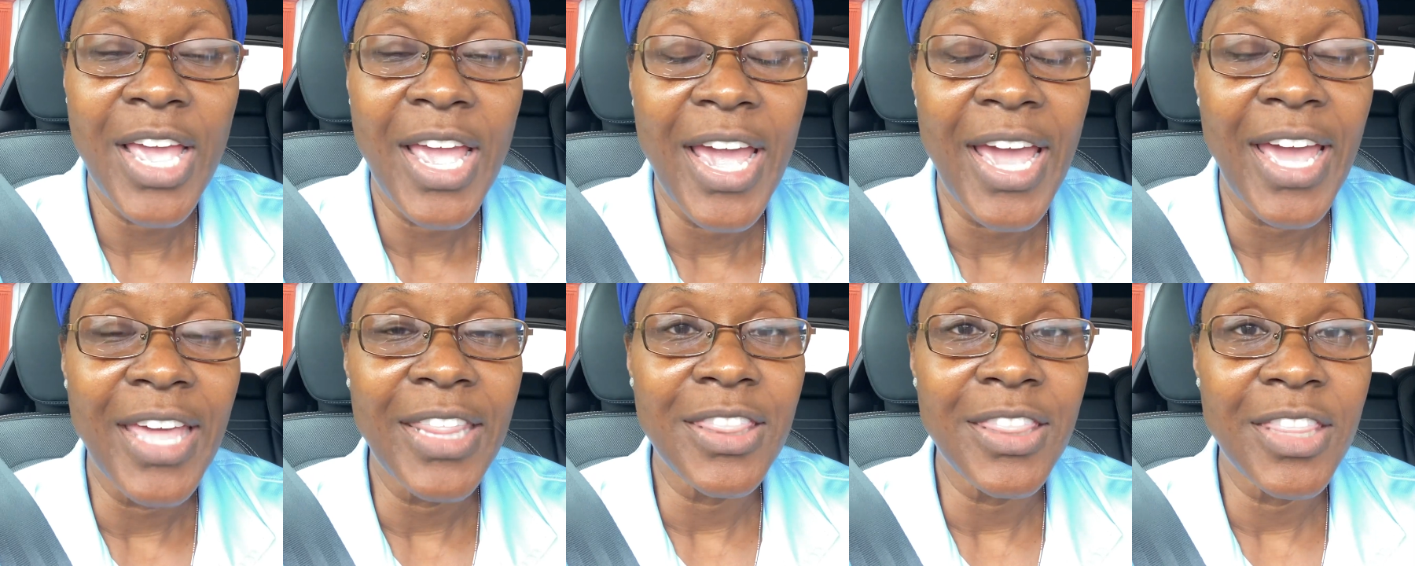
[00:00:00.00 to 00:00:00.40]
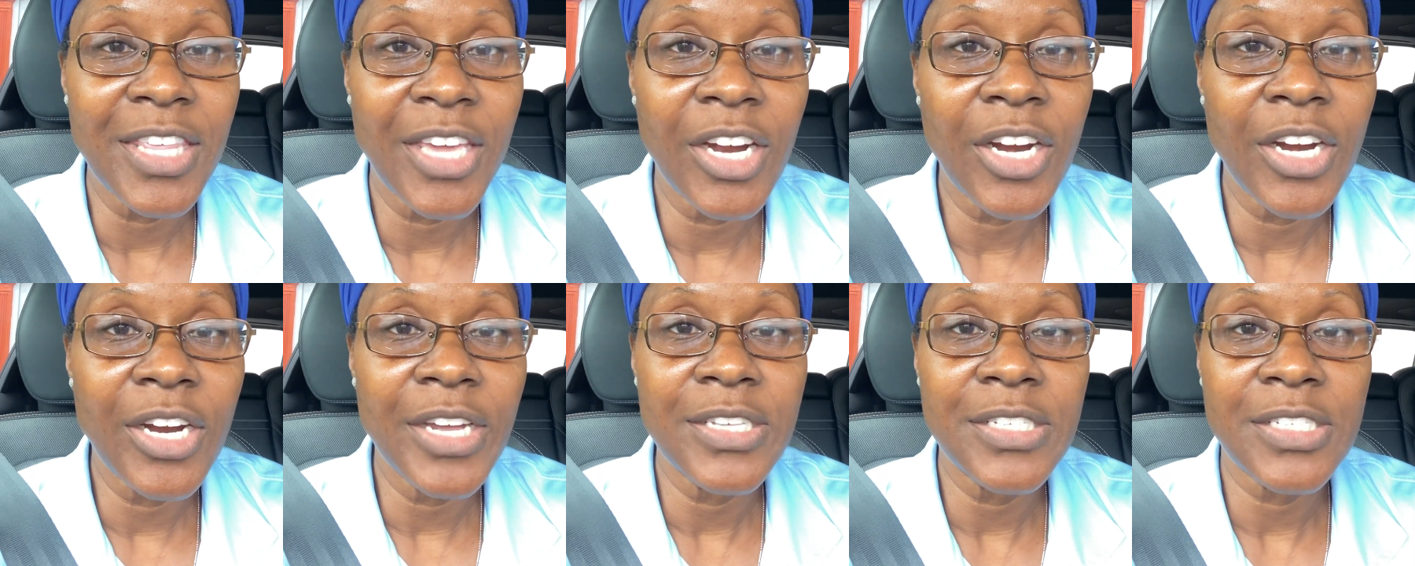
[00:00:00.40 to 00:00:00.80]
and
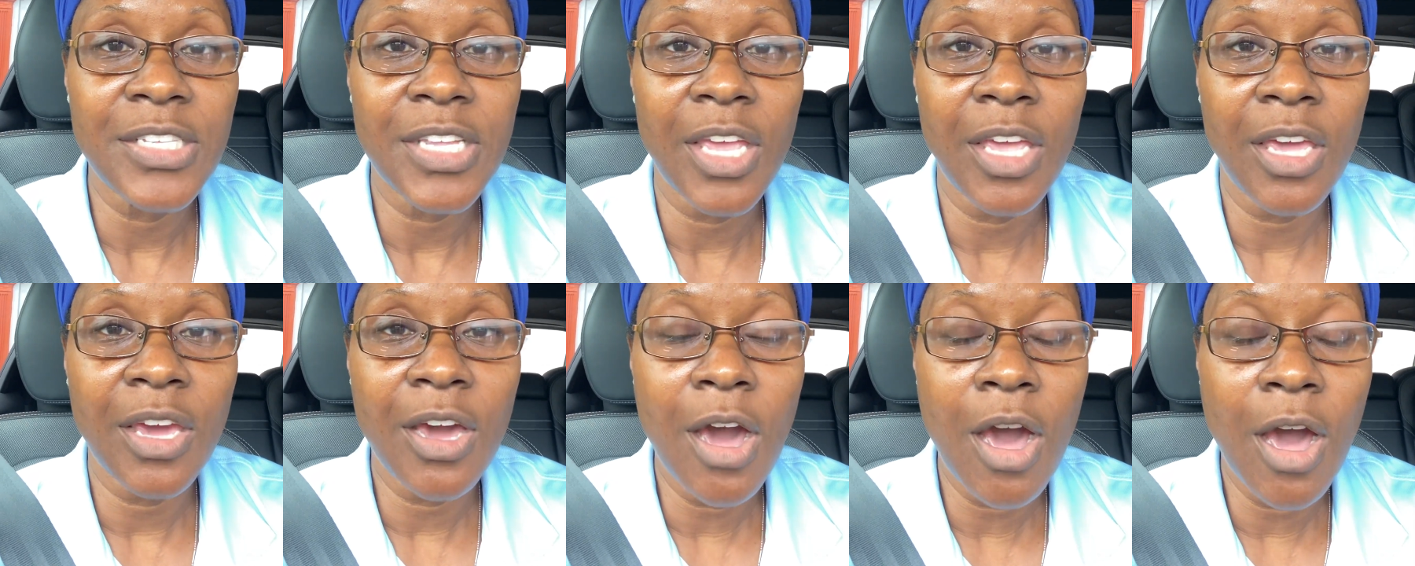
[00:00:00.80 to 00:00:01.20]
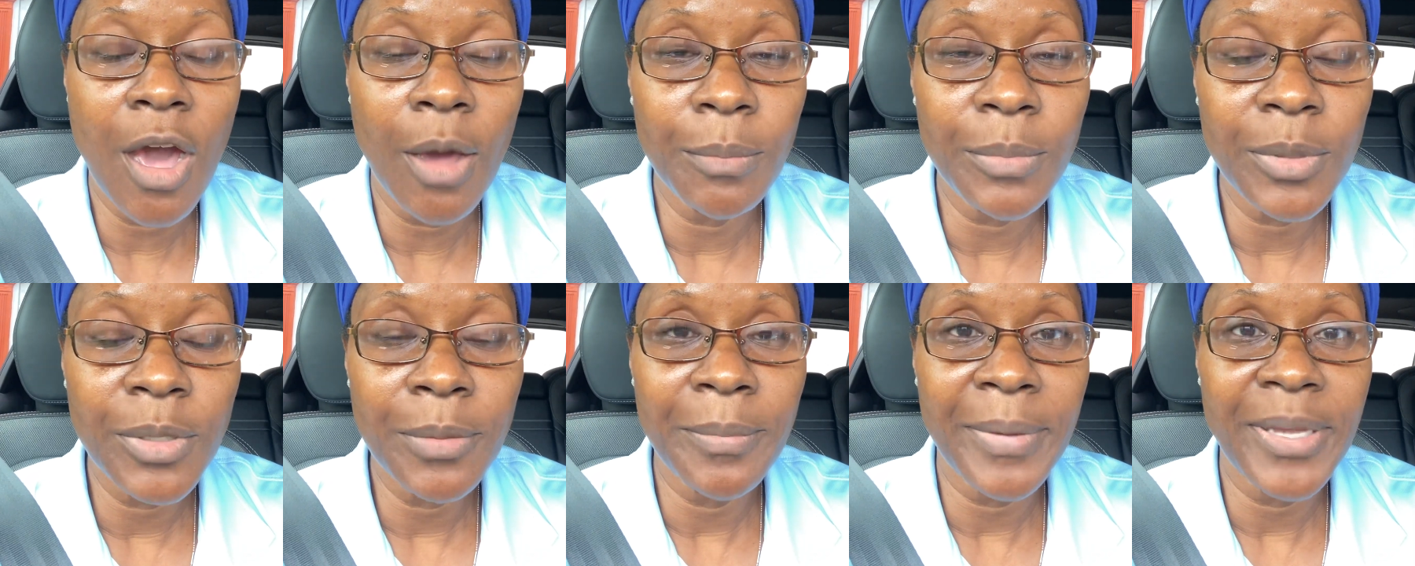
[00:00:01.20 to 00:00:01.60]
there is a
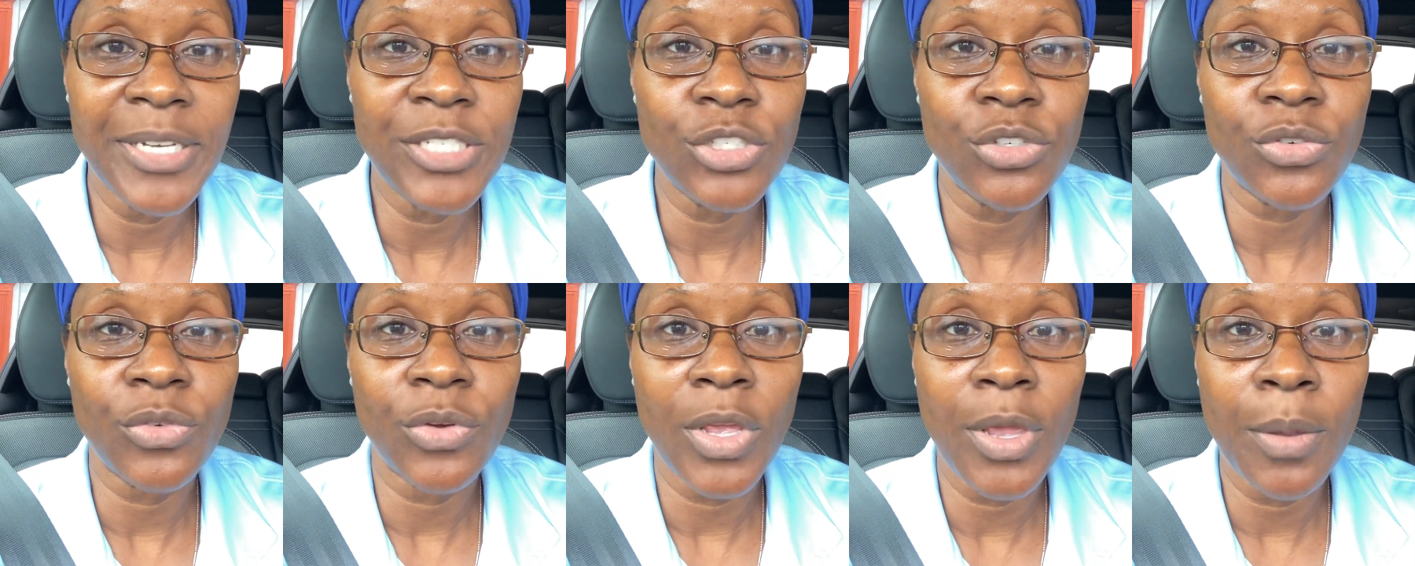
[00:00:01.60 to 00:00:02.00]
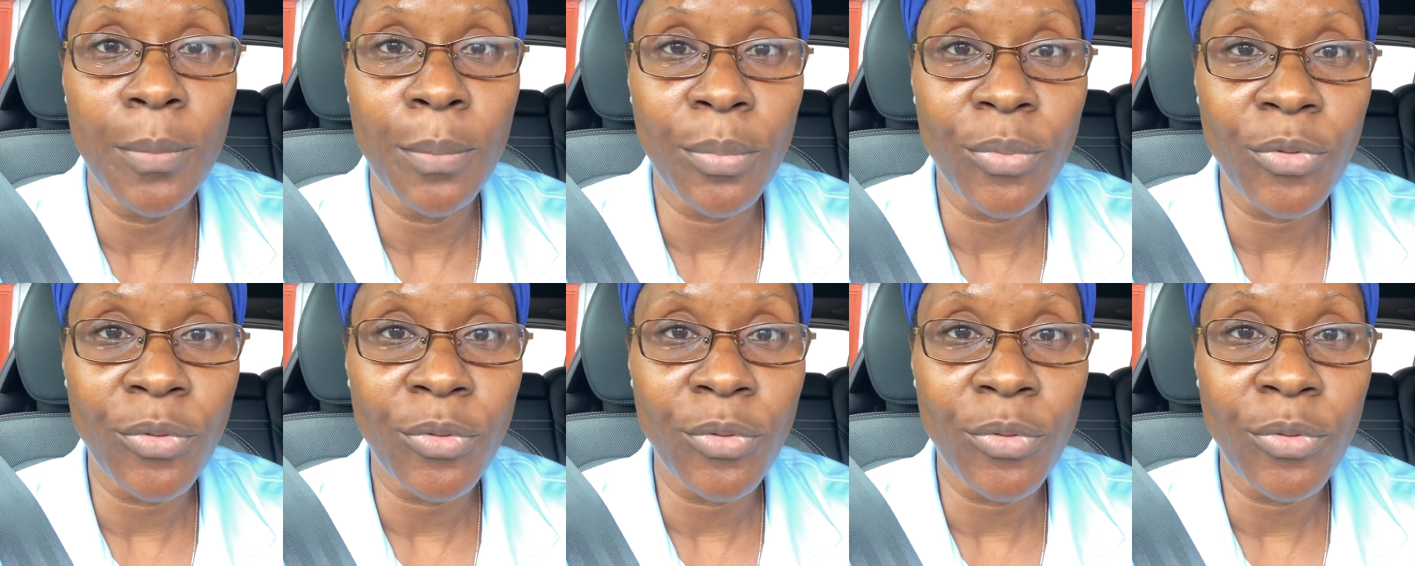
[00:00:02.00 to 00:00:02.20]
complimentary